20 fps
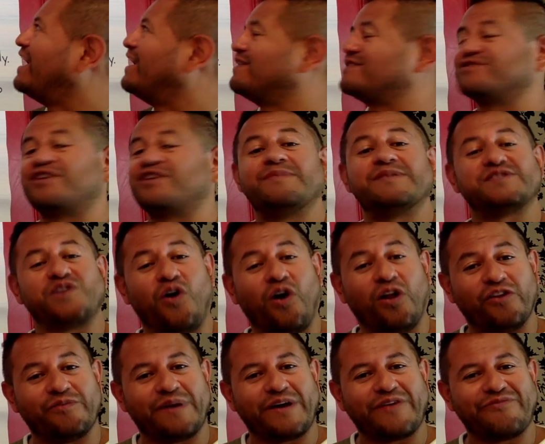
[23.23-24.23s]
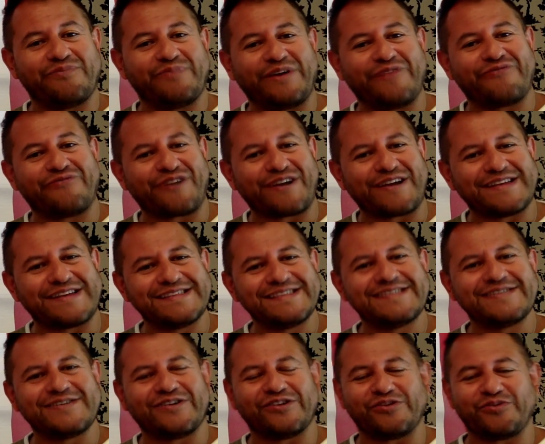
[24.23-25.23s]
So I miss all of my friends,
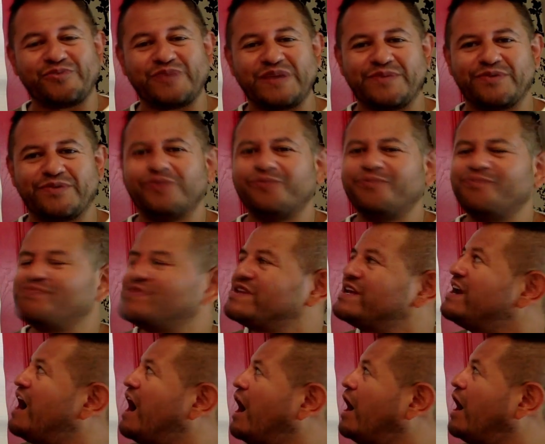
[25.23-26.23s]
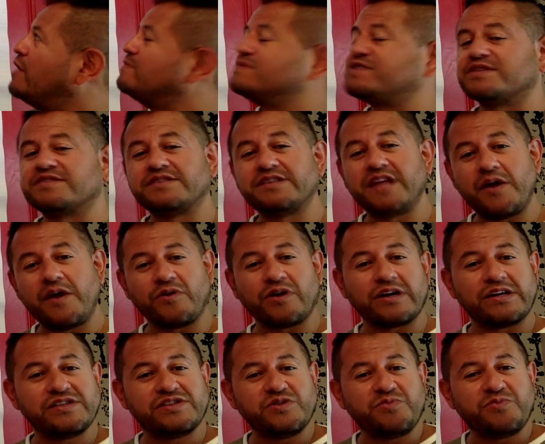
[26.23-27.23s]
all the people. So today we're
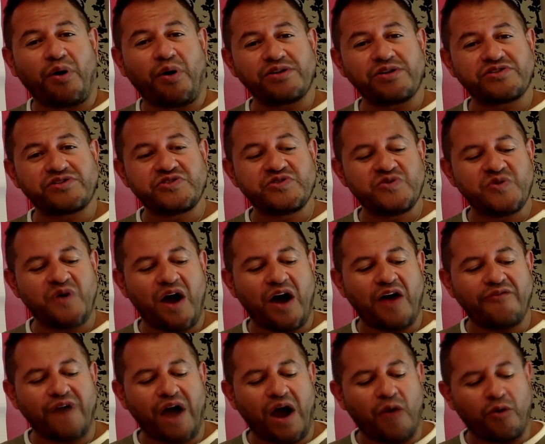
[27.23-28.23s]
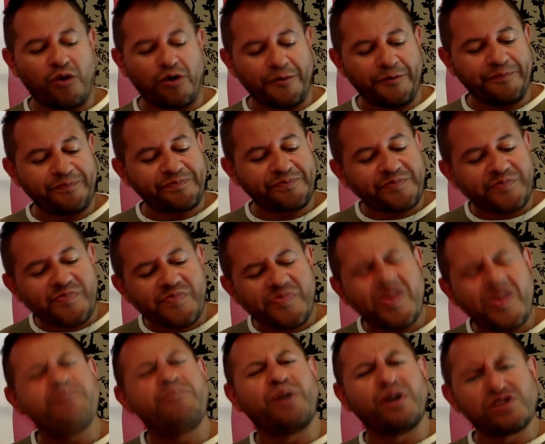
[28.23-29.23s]
going to do part two of our
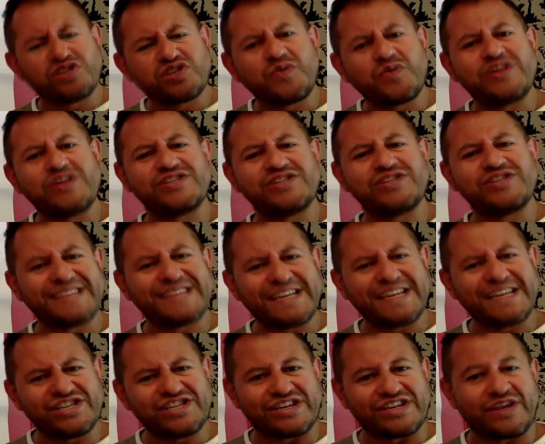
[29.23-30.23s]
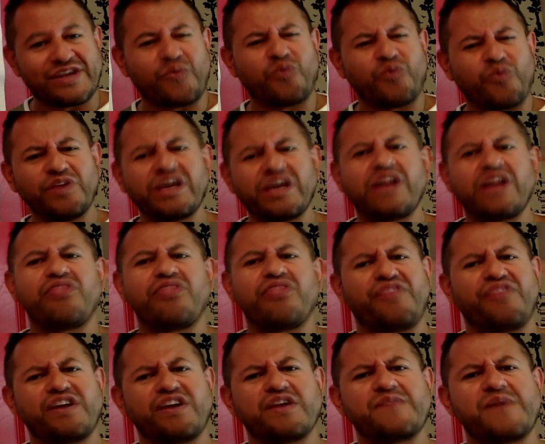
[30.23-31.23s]
punctuation station, and we're really going to
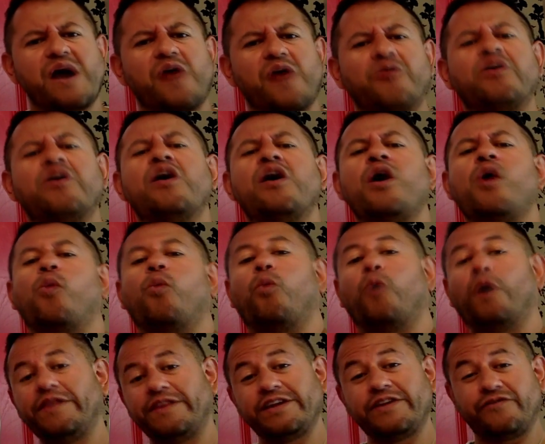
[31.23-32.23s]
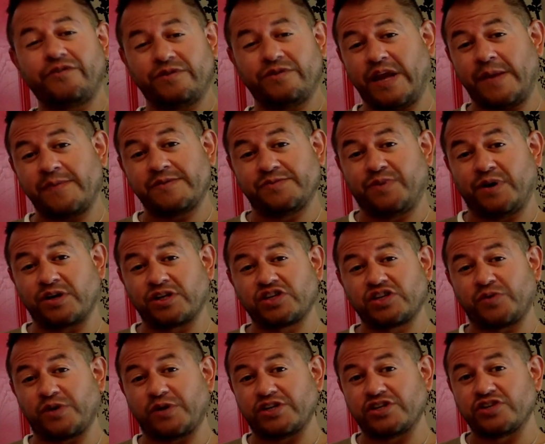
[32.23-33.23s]
think about what the different types of
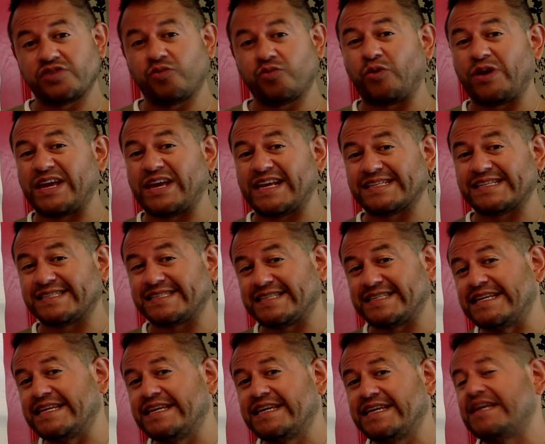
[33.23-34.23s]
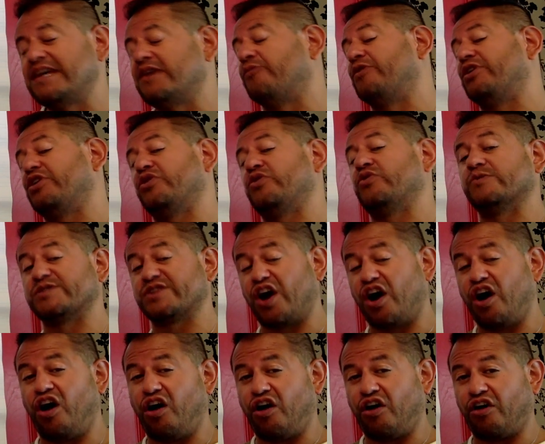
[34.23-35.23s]
punctuation we see and we use
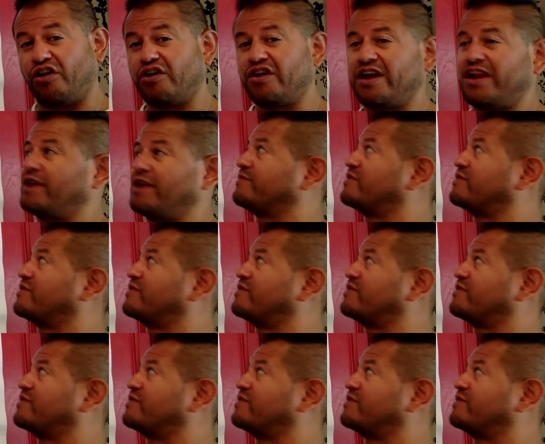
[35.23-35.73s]
are, and I'm